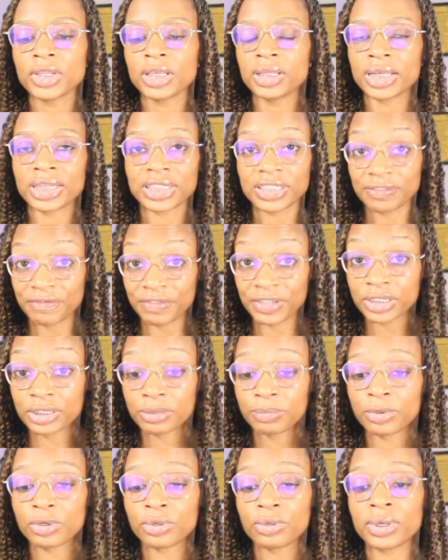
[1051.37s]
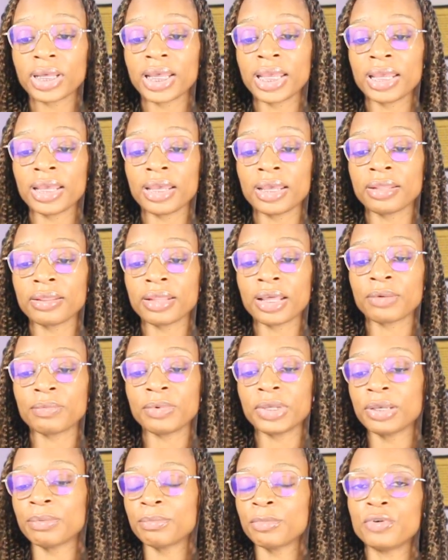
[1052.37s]
that is feasible, and that
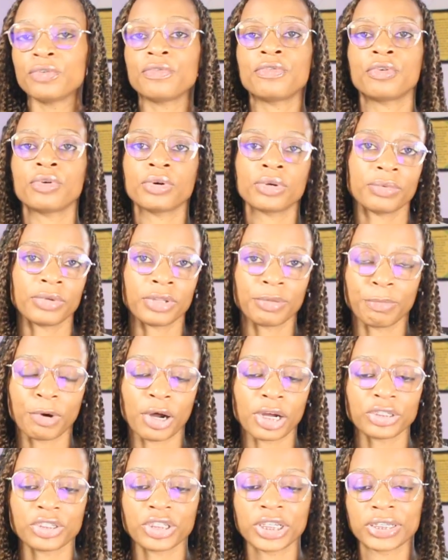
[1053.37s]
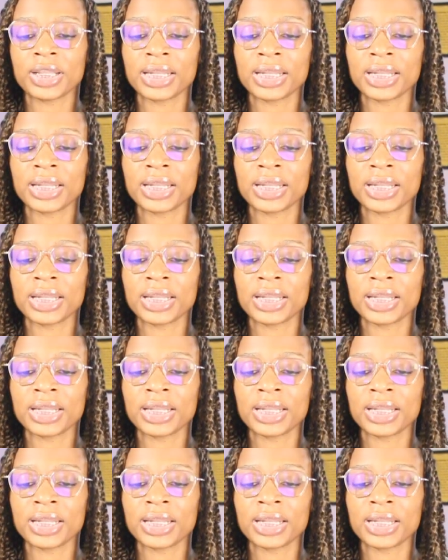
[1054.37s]
we can move forward with the project.